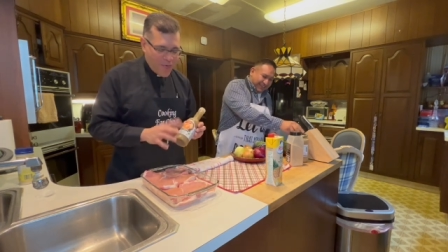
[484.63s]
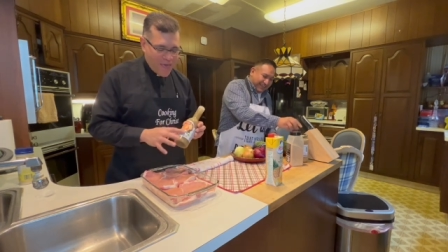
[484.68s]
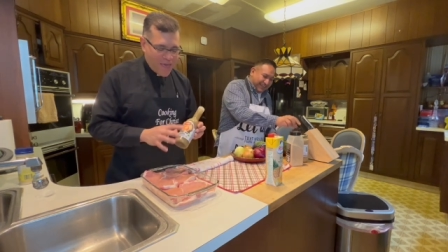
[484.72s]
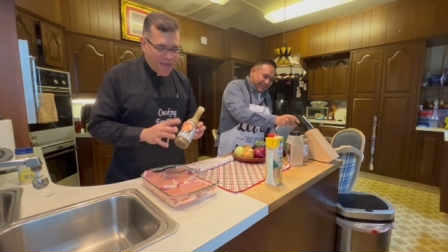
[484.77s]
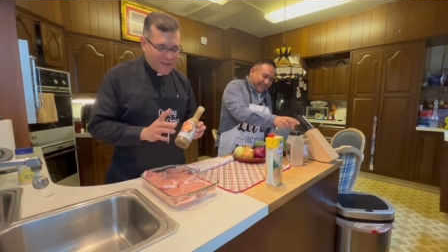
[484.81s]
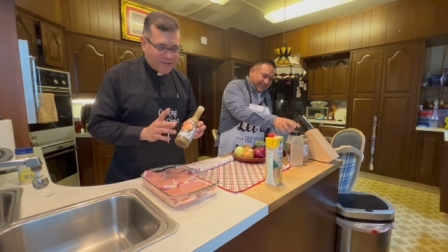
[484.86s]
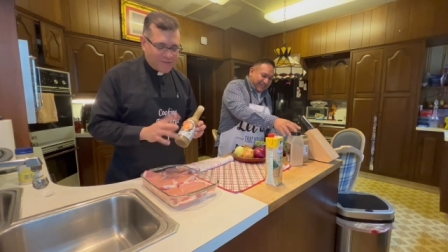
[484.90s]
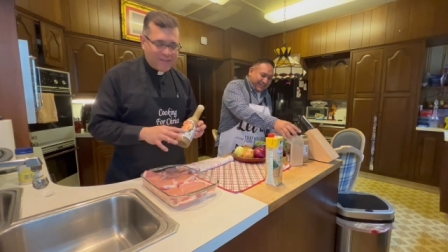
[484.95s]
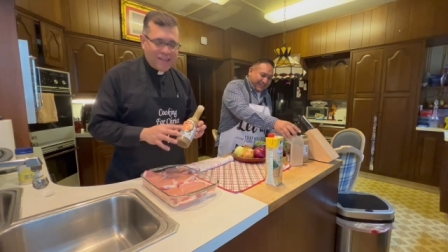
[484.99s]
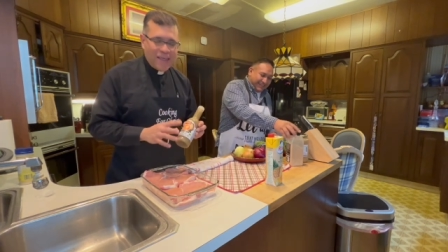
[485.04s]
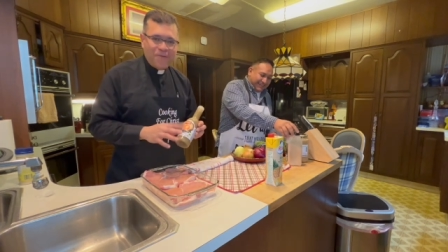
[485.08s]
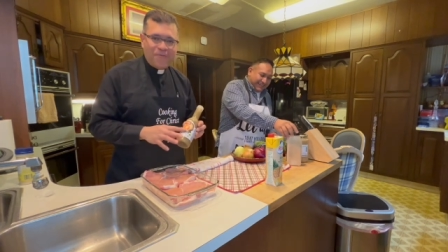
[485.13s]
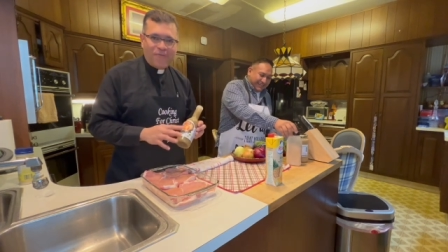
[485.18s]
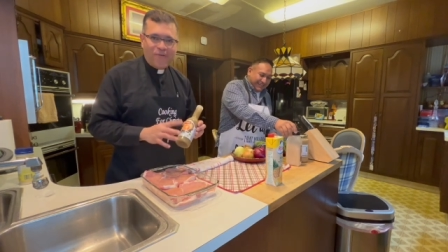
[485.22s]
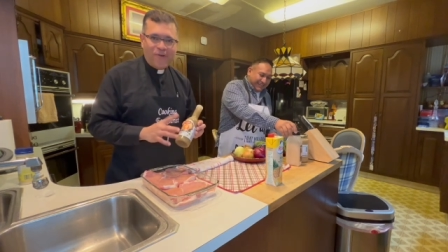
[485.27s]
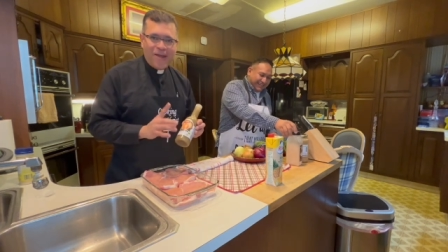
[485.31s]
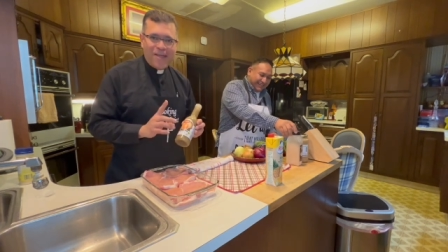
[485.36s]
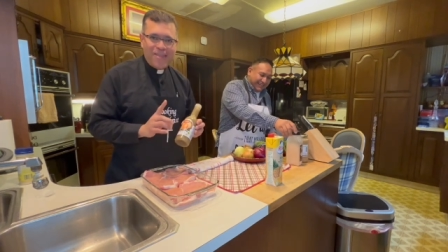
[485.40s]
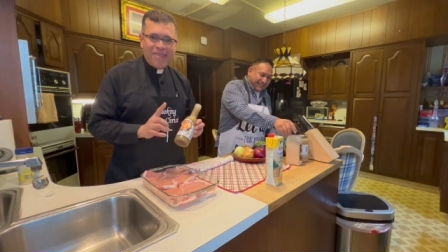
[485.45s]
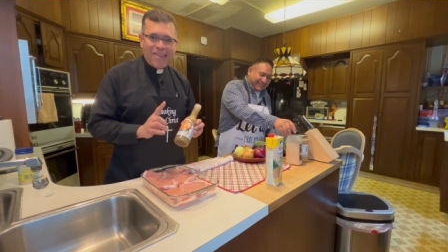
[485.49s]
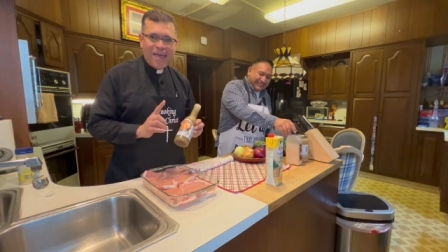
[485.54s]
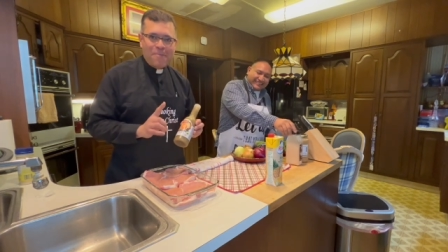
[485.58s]
is
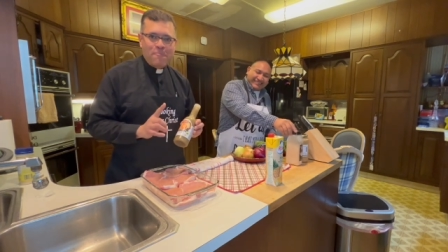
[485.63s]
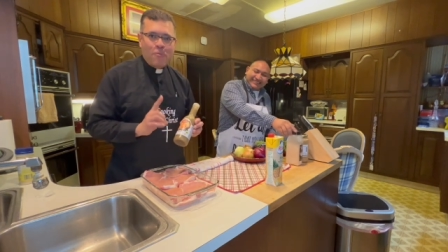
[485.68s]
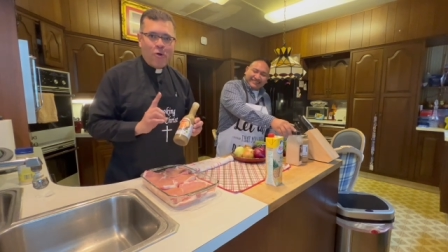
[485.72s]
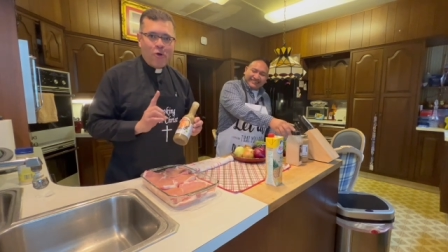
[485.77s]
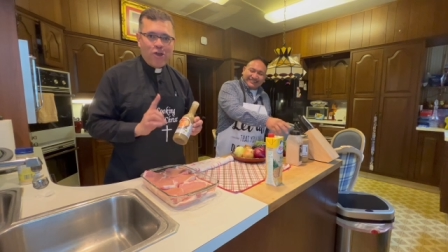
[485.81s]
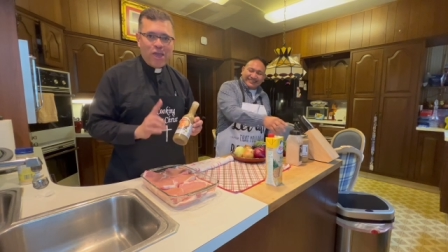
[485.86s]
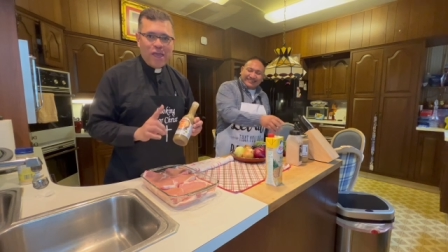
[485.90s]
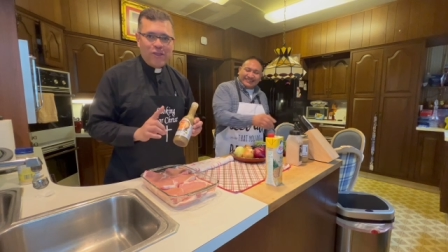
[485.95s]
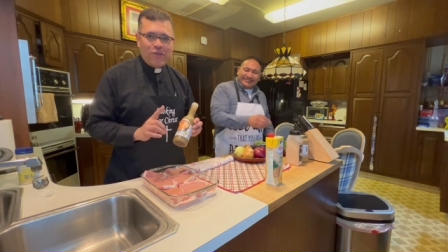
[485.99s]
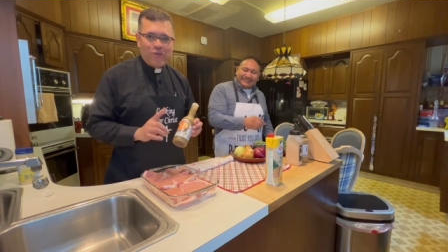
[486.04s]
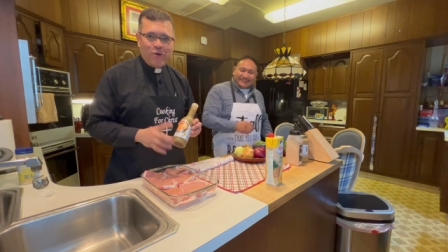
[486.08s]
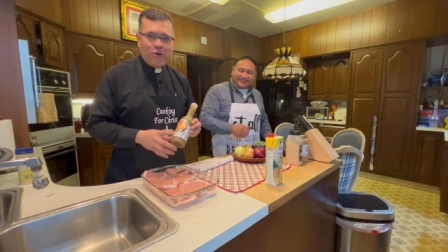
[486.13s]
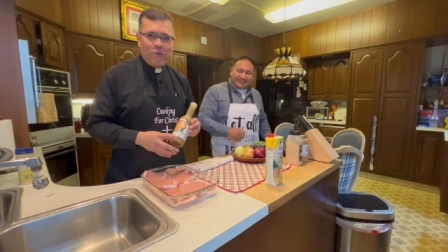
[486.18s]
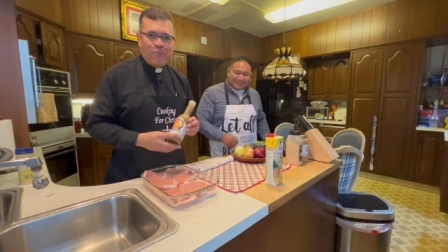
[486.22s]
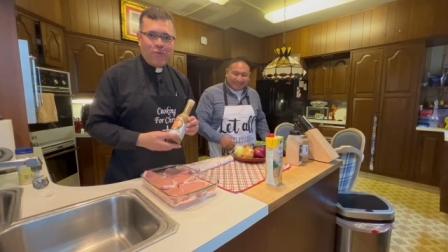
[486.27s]
different than mojito.